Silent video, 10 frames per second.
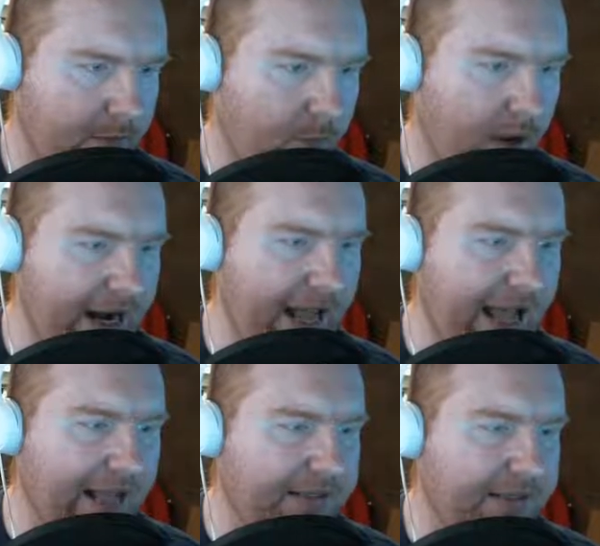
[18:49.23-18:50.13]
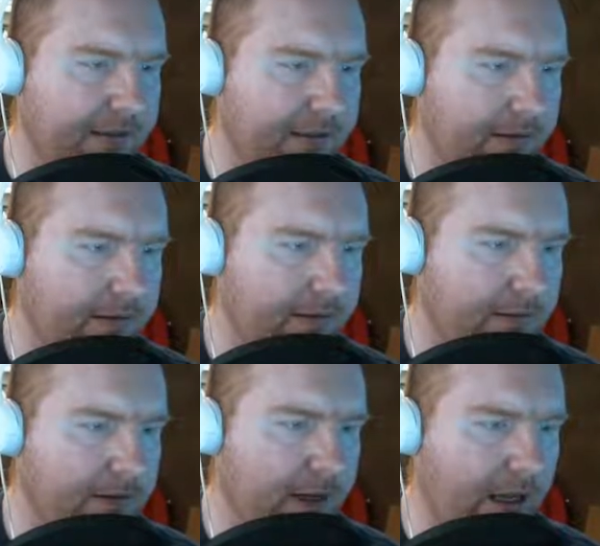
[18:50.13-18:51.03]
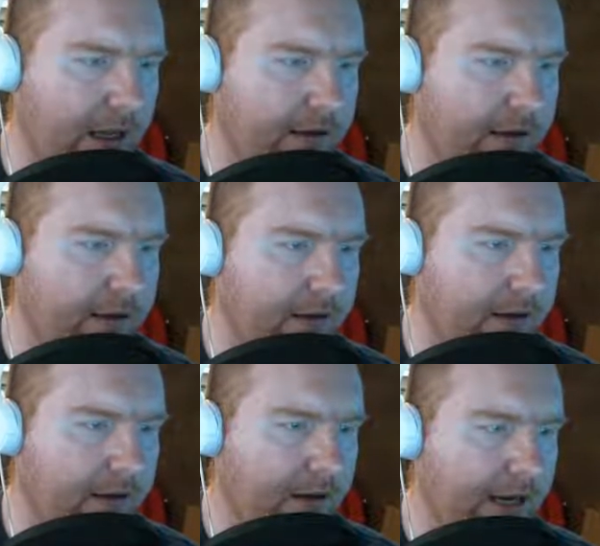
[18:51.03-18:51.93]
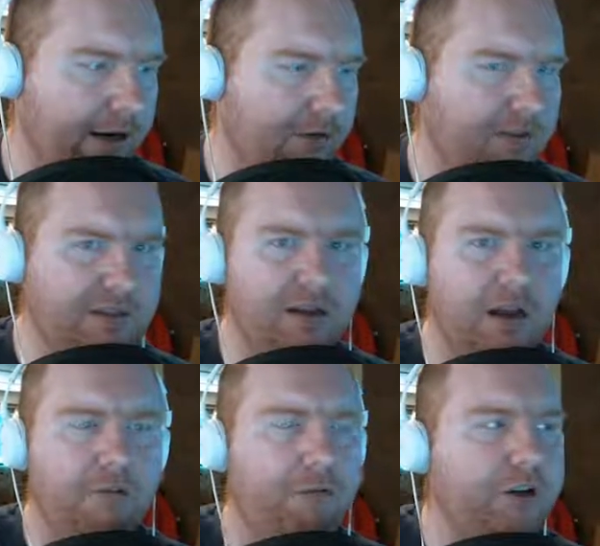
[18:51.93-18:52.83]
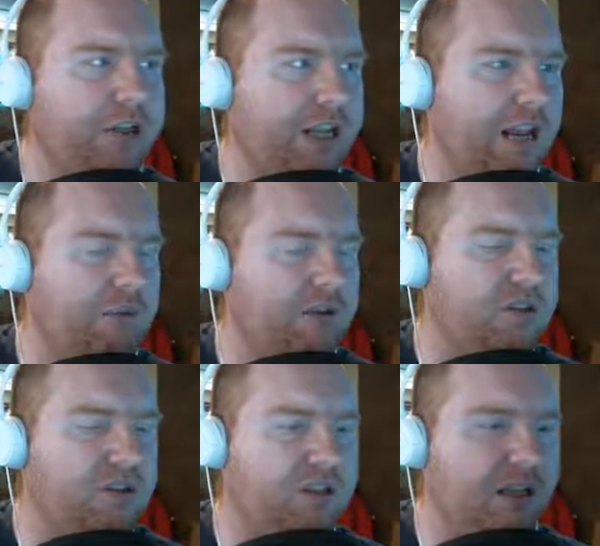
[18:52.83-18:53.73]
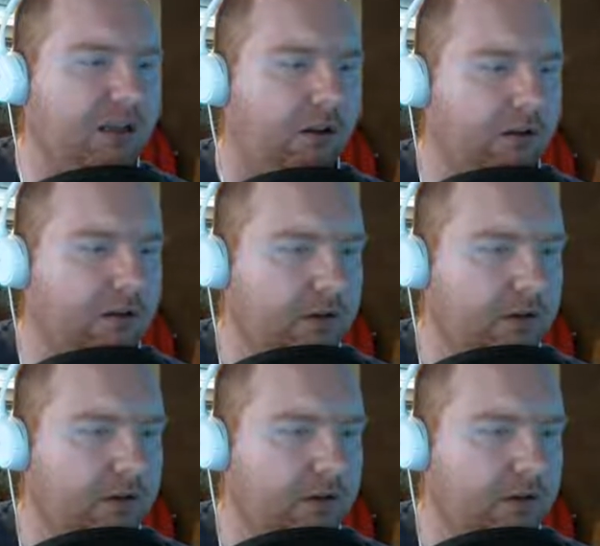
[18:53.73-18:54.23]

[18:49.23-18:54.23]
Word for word: Why not? God. I know this is an unfinished game, but still.